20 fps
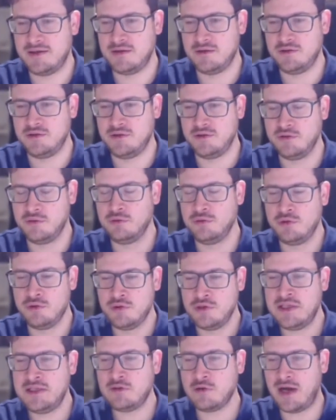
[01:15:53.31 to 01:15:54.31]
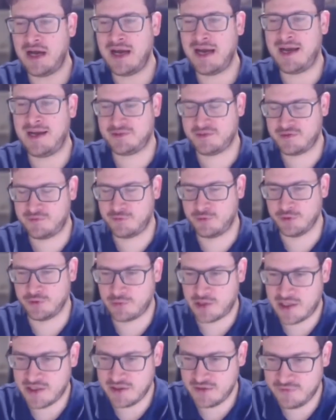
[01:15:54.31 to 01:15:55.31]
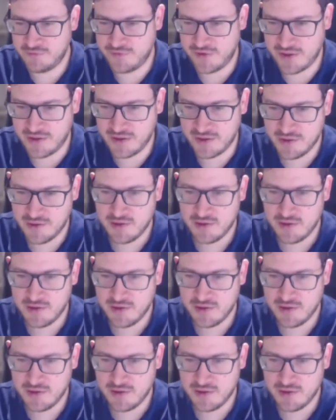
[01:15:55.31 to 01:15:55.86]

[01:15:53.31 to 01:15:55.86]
you need to ask for the right thing.